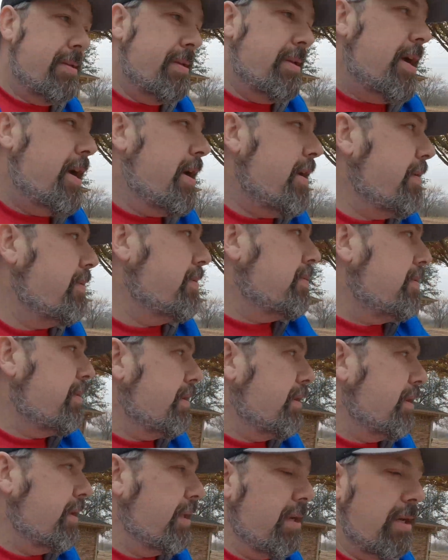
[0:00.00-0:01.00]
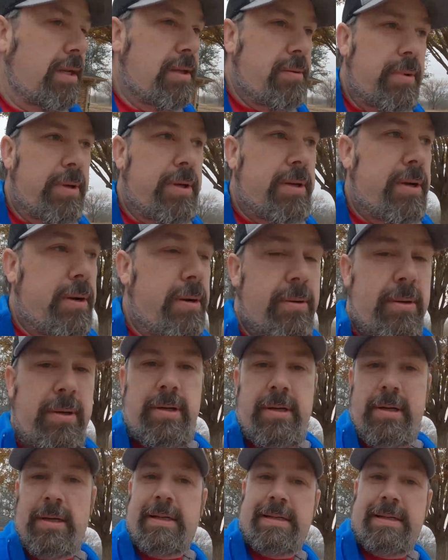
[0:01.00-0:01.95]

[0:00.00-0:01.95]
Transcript: Now it's starting to get a little bit colder.